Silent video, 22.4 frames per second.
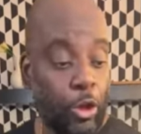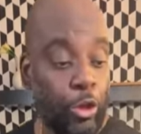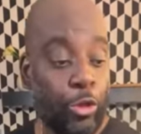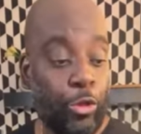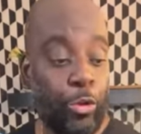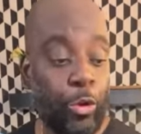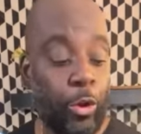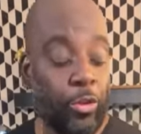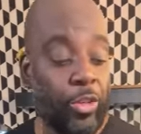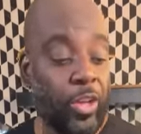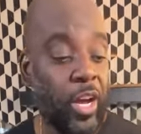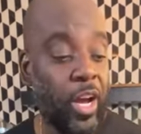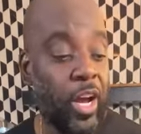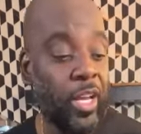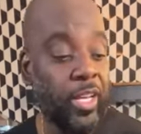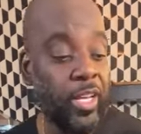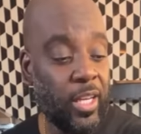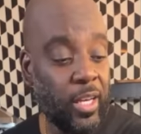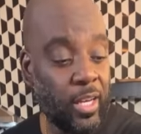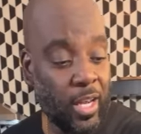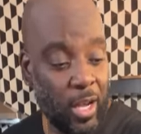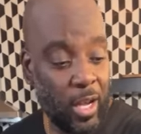Throw the
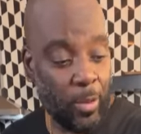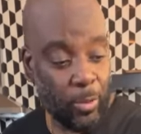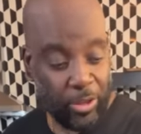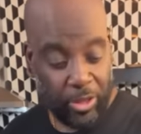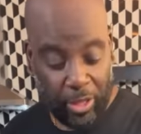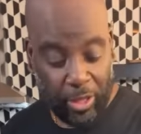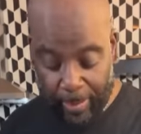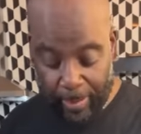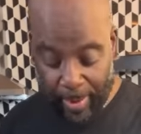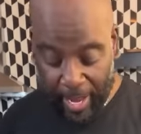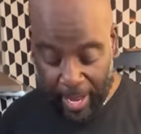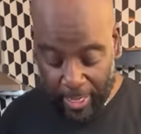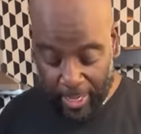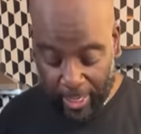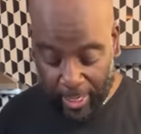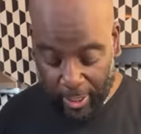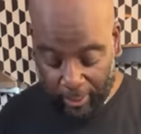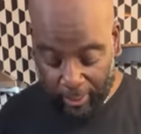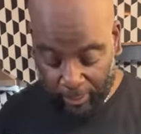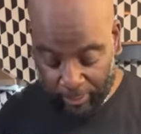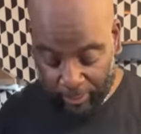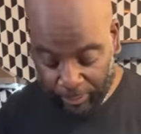onion in with the
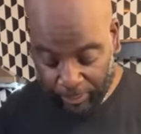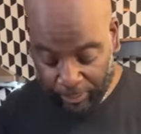bacon